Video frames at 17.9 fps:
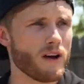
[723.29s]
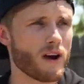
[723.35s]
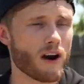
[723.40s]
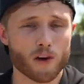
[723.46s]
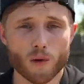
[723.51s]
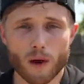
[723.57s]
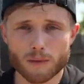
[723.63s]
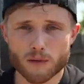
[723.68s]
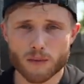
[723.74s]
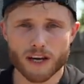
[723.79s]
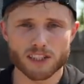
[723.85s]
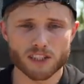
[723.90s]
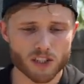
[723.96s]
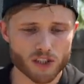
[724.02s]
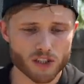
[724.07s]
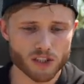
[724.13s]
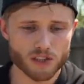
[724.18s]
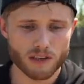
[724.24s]
Are you
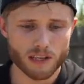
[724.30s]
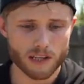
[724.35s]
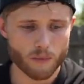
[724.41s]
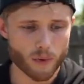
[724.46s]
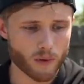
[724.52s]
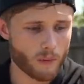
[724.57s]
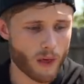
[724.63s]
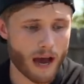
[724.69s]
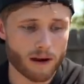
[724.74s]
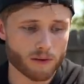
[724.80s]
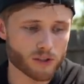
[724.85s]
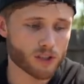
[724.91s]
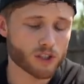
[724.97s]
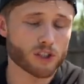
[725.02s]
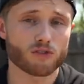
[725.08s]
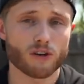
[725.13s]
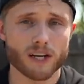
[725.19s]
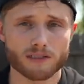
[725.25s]
optimizing your sleep? How's
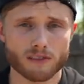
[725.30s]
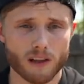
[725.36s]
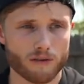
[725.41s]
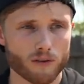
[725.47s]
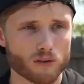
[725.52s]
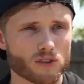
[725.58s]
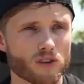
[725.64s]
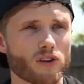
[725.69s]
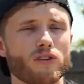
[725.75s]
your stress levels?